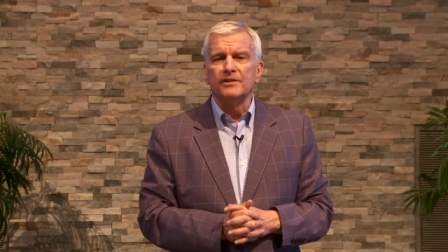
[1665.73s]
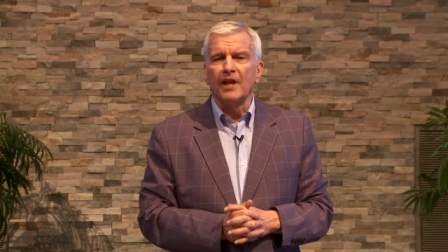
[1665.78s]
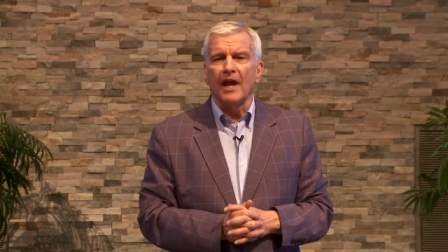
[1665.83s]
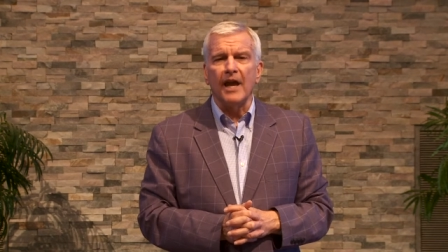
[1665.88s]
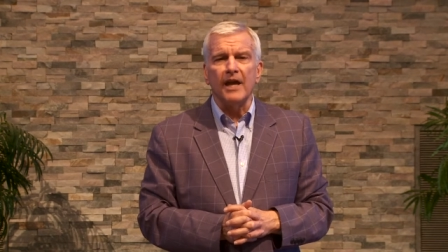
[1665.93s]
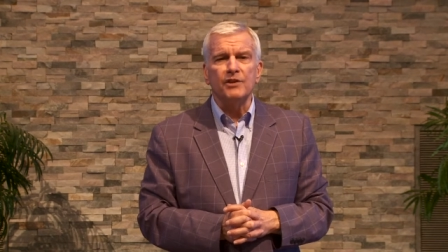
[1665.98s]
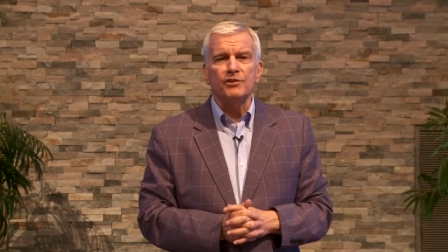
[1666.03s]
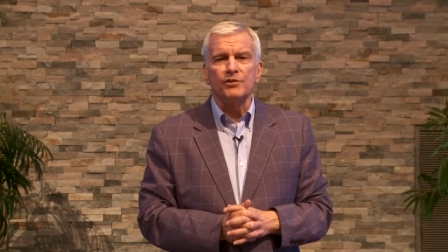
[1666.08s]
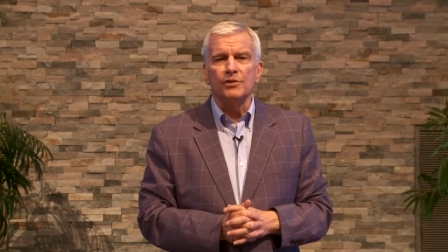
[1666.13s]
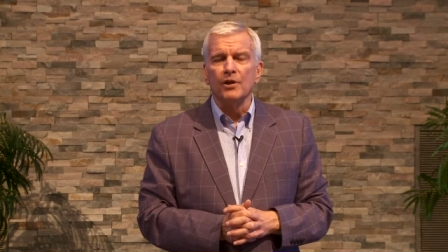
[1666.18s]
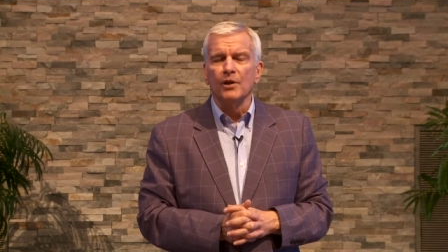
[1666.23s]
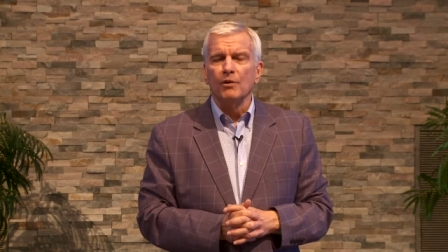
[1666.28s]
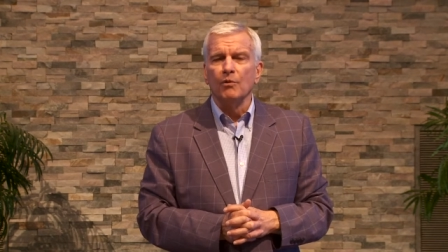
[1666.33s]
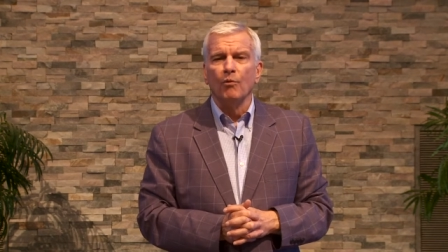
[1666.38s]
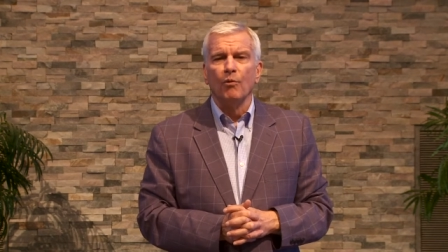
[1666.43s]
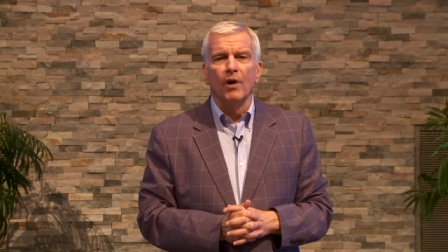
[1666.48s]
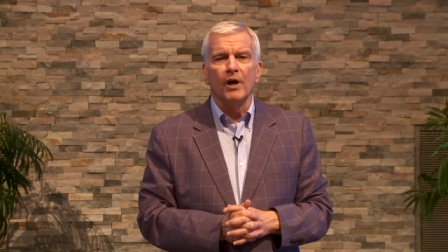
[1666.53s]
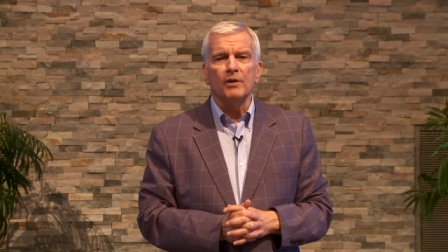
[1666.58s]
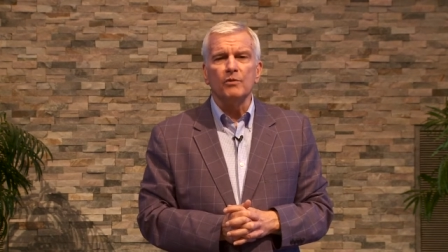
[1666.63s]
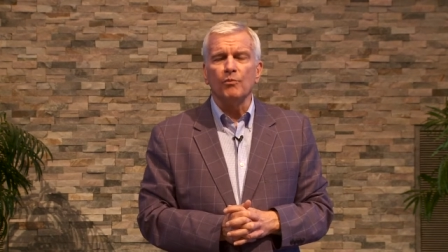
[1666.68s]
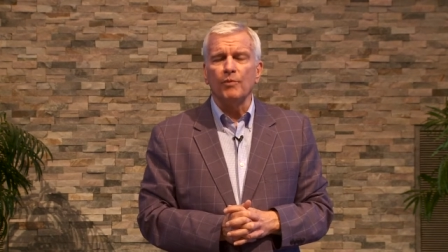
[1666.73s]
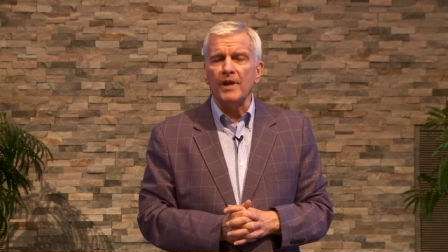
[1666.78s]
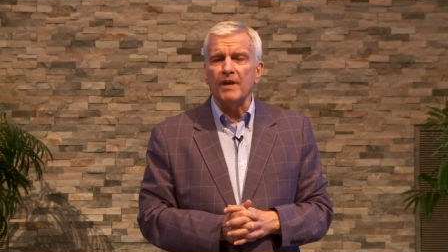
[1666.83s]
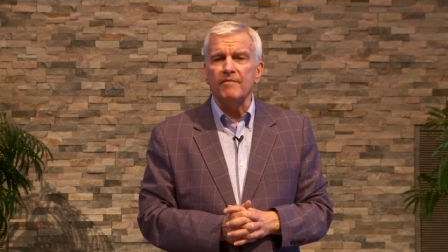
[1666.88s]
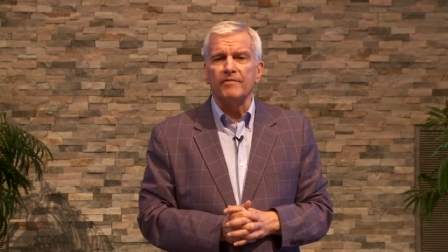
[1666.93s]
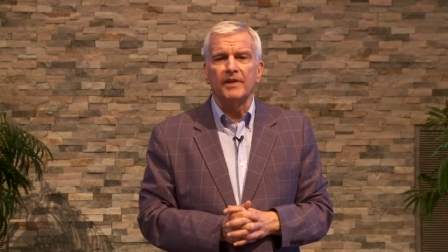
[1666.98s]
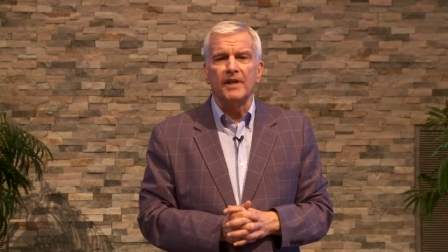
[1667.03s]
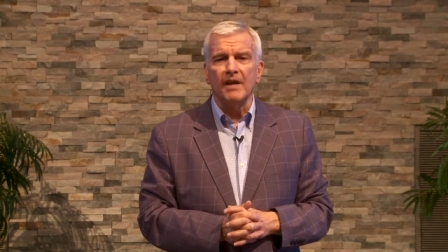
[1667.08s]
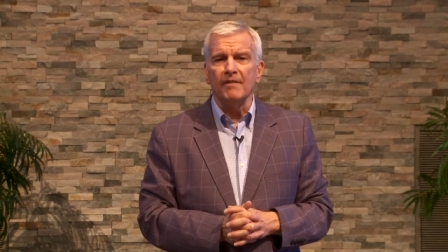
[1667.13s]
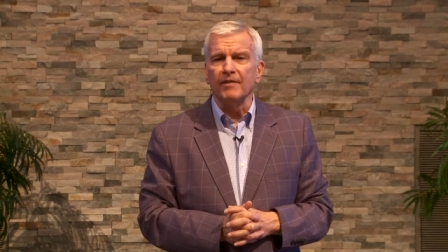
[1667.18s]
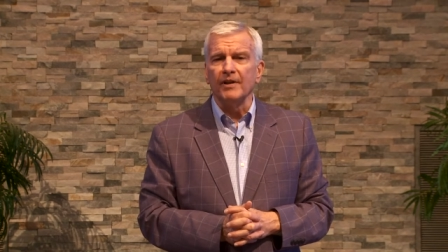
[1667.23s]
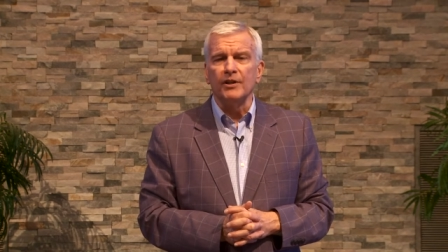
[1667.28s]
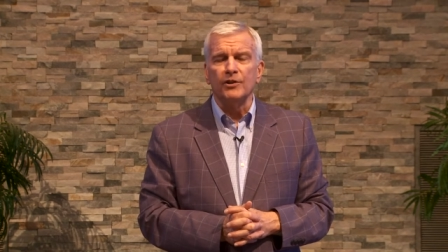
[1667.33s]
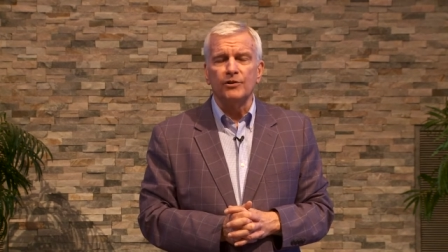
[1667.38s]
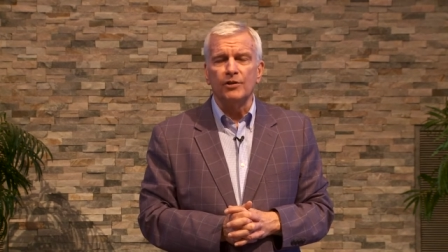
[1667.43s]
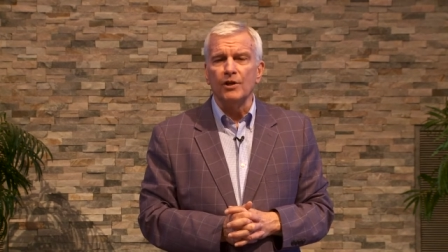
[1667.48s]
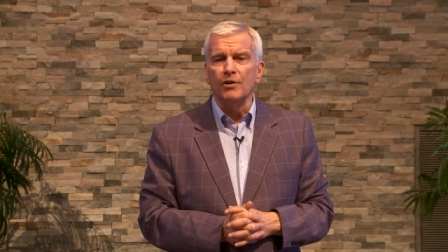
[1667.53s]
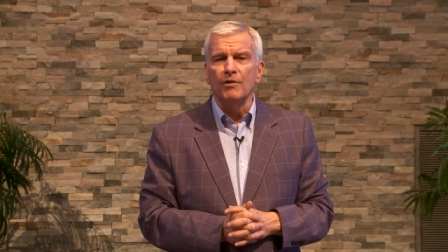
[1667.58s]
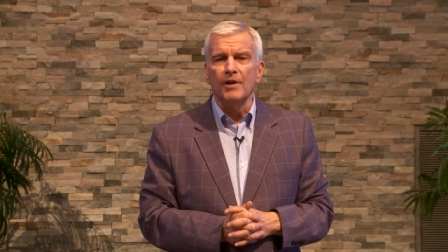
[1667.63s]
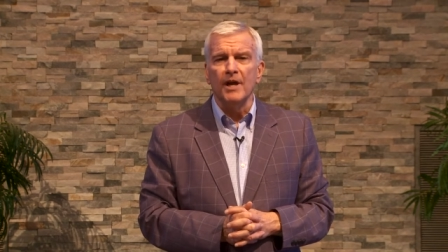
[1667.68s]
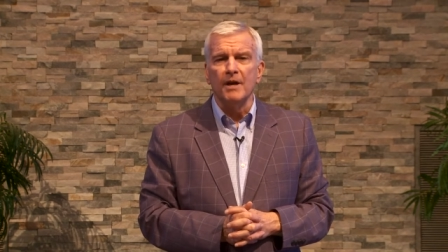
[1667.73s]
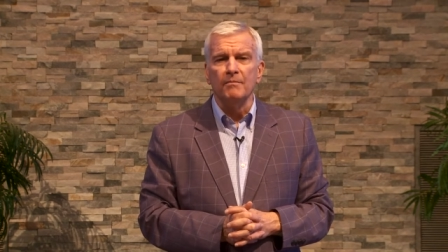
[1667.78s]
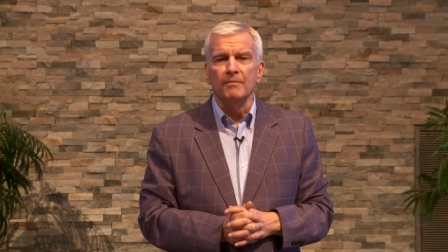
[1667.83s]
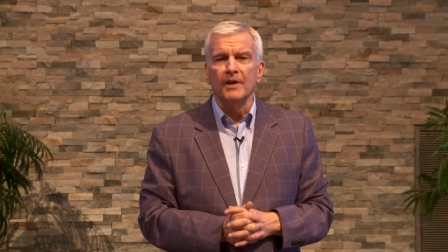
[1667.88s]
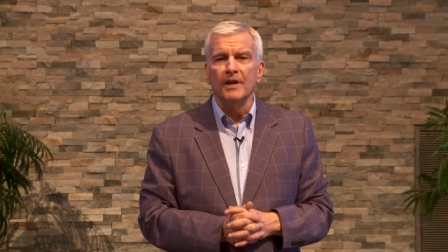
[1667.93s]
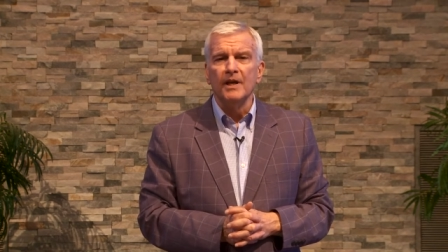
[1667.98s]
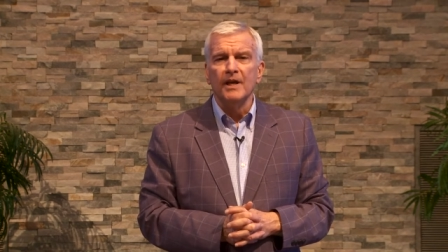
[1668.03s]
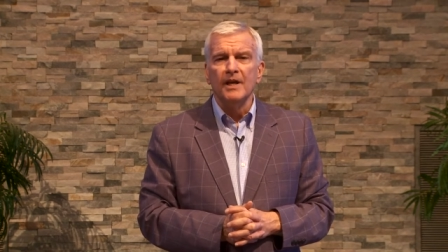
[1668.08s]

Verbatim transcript: takes what we've given to Him